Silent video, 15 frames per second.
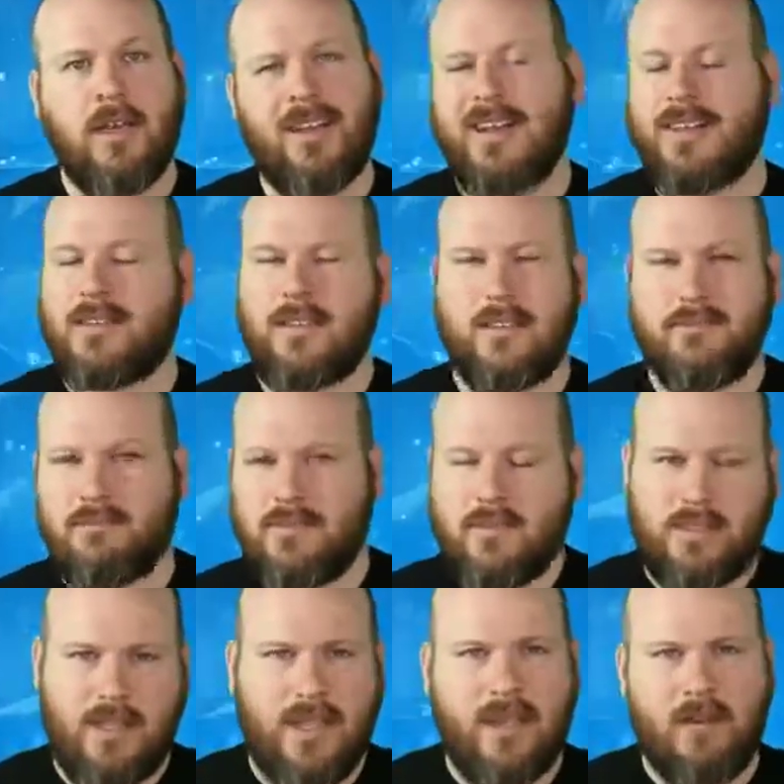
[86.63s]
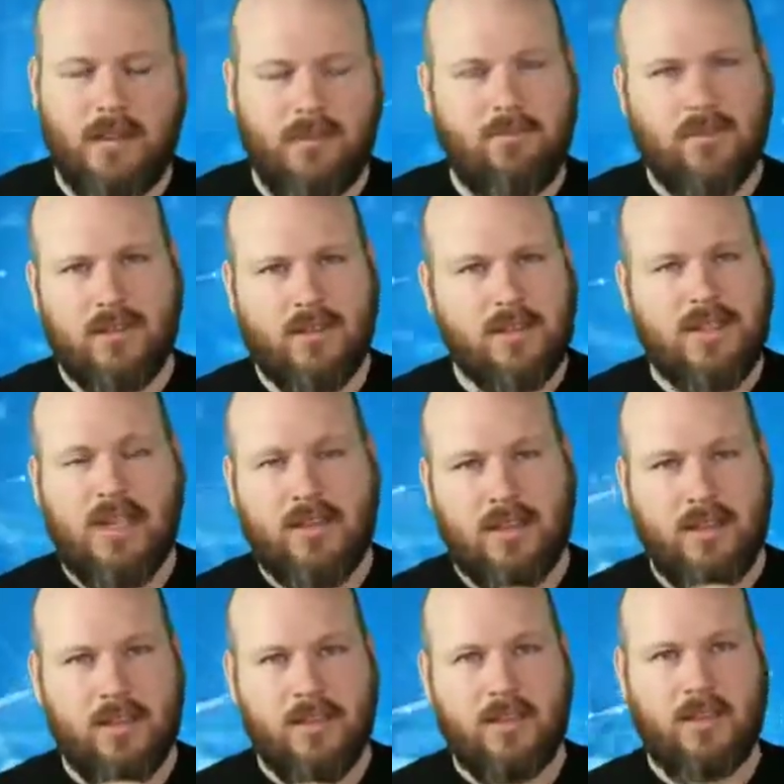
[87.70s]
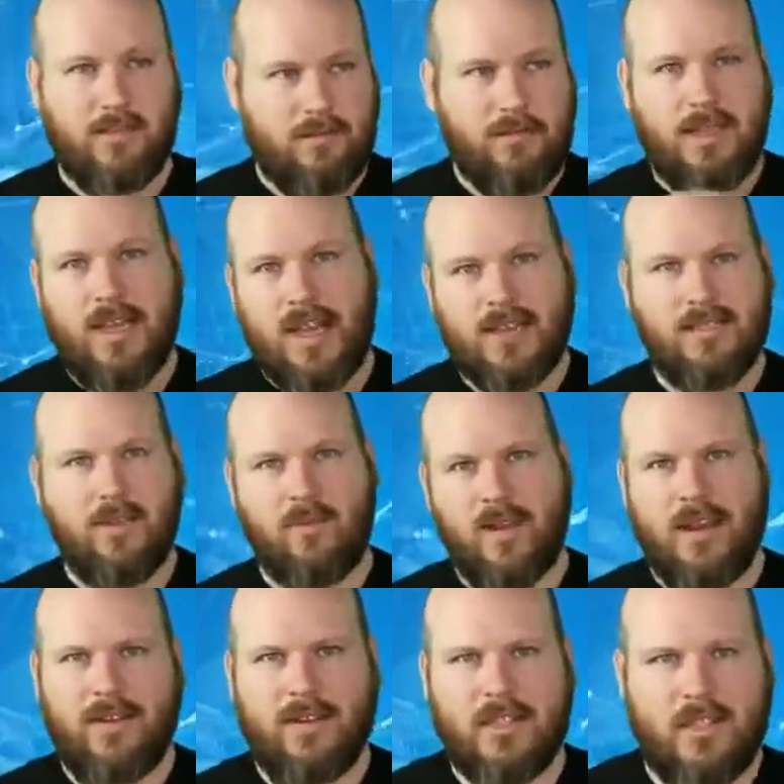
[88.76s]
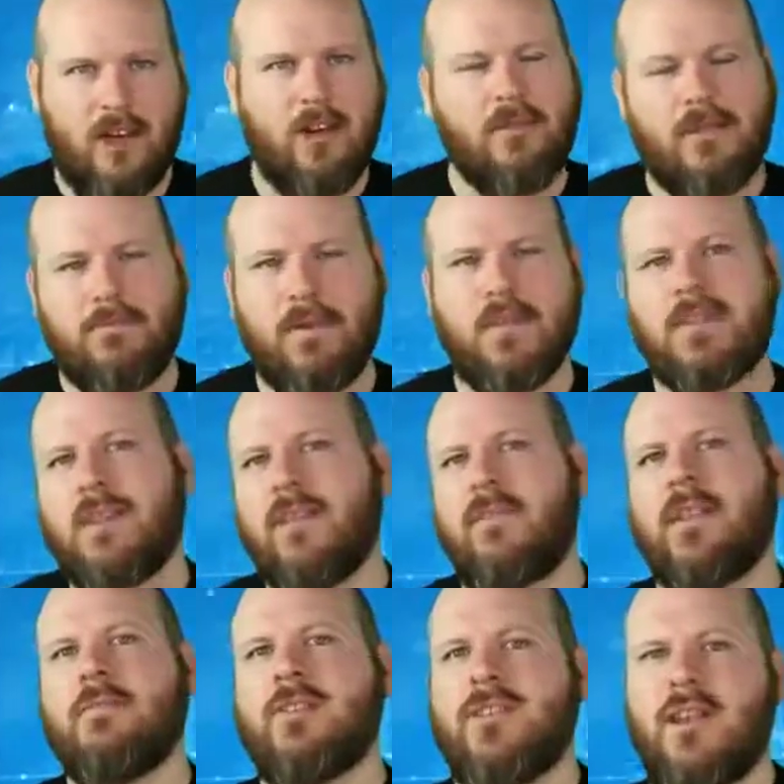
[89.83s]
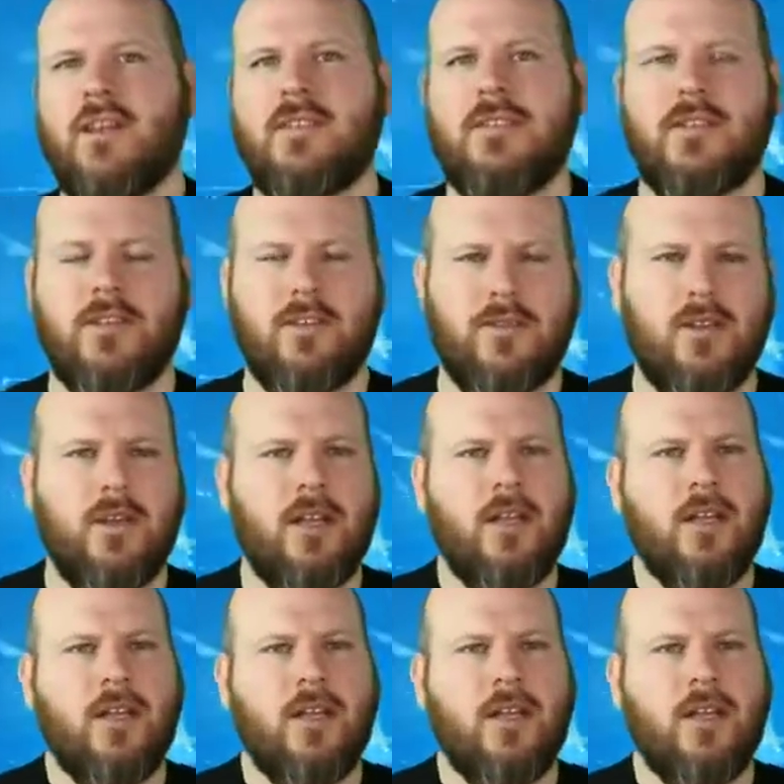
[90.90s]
Not to slander them, they're just not the guys that win every tournament, but it's giving them a chance to